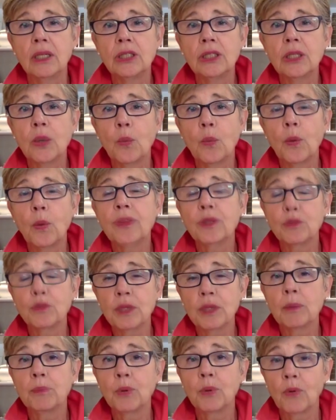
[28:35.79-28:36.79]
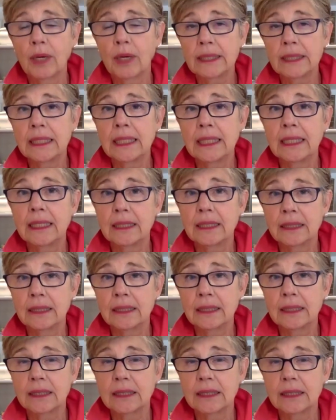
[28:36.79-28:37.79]
you know, what the real point
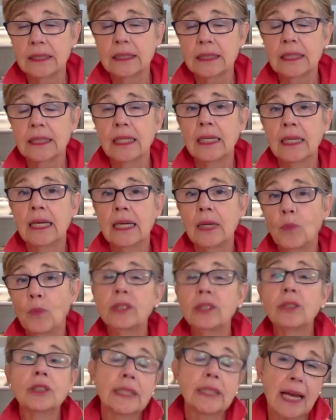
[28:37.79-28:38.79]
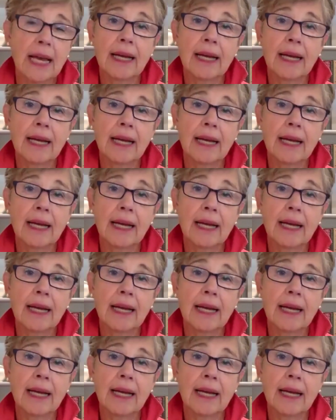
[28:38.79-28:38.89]
is in what you're saying.